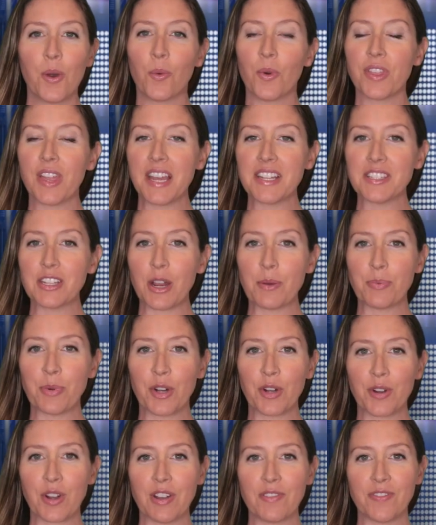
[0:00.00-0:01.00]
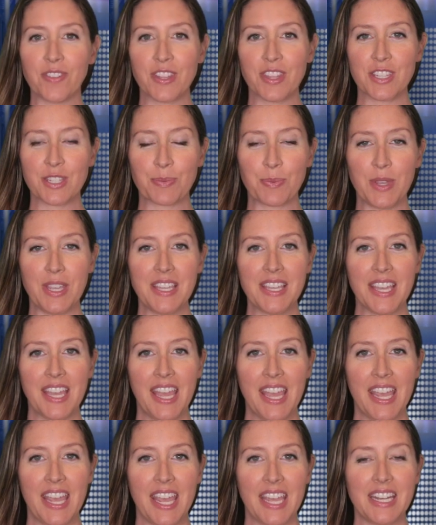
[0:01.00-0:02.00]
Well, that's our program for this week.
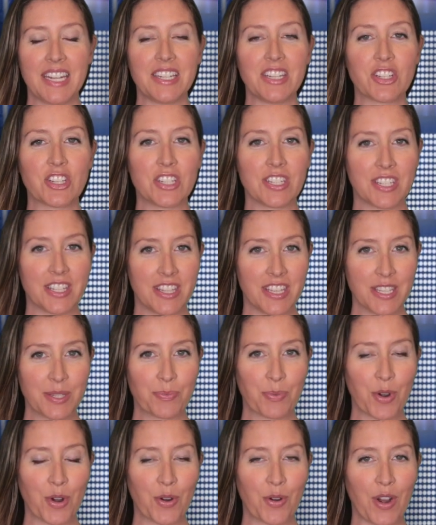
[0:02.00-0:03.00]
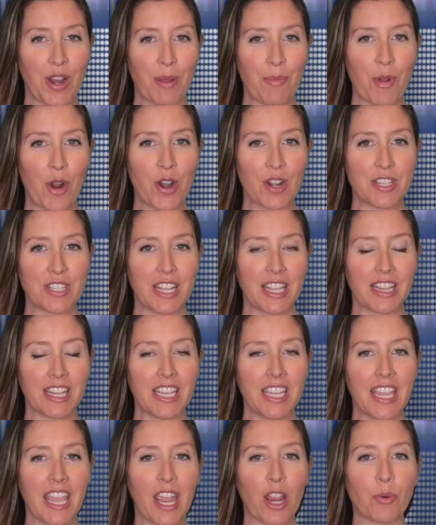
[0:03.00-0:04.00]
In addition to this program, our
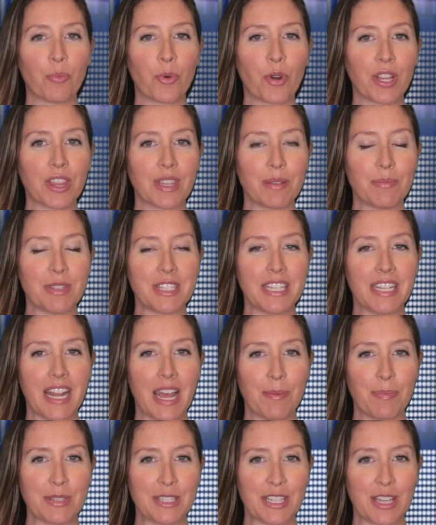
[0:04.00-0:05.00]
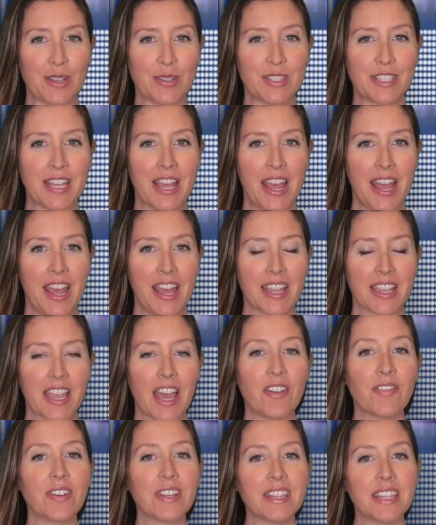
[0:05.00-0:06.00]
daily Airborne Limited episodes
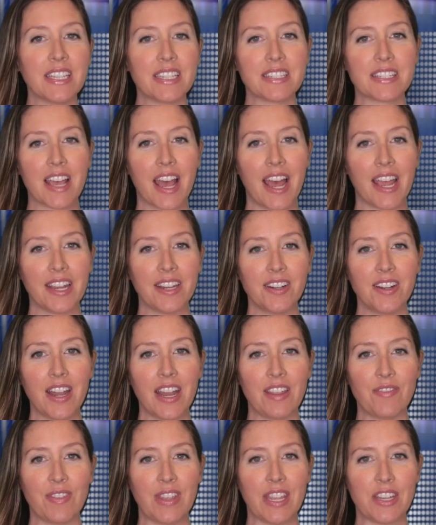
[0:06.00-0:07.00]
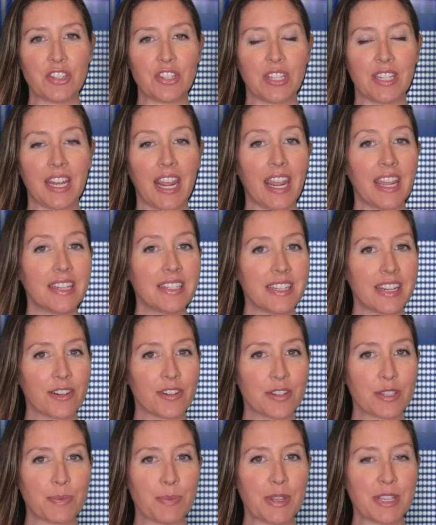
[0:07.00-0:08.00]
covering the entire aviation and
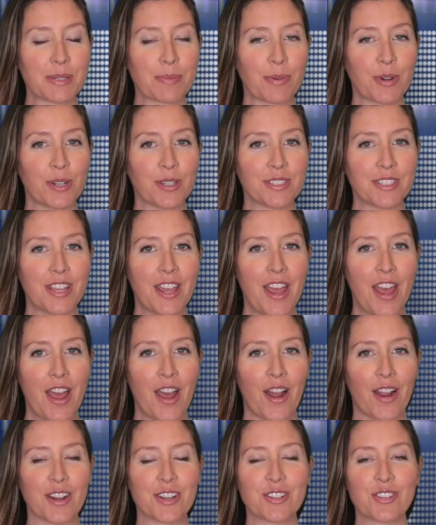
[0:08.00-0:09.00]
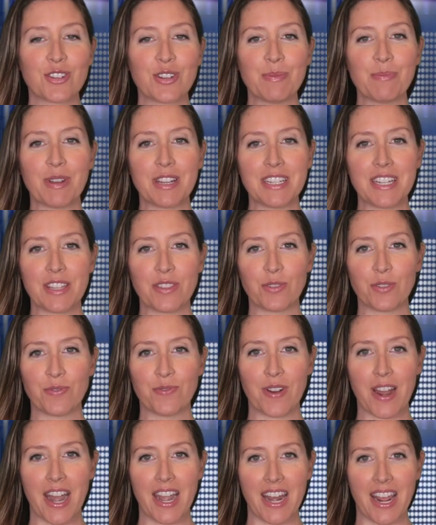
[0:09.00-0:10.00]
aerospace world are streamed Monday through
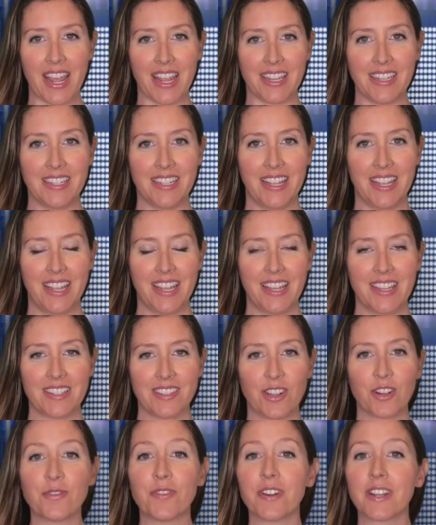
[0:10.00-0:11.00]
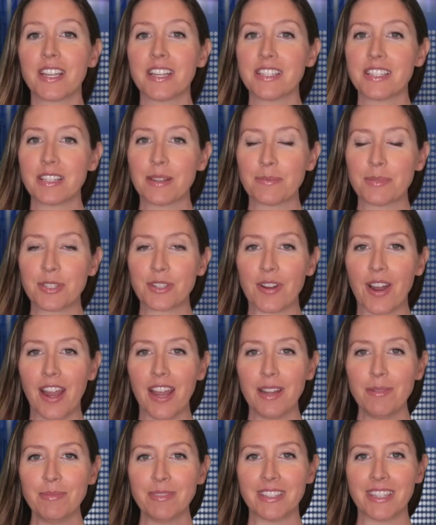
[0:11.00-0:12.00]
Friday. Don't forget to
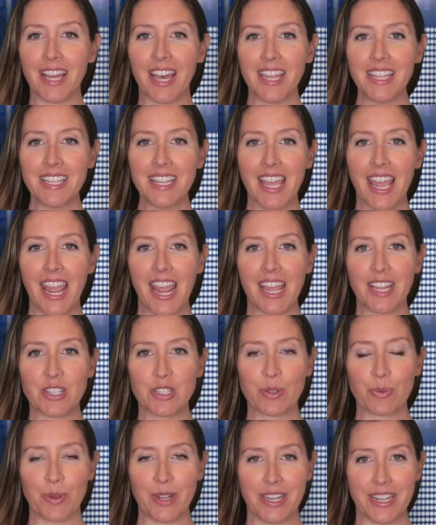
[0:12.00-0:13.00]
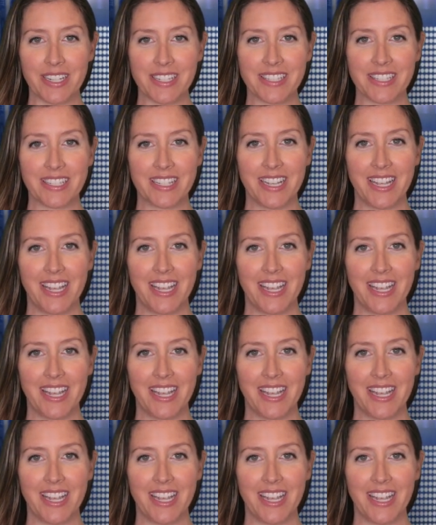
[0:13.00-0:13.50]
subscribe, like, and tweet us.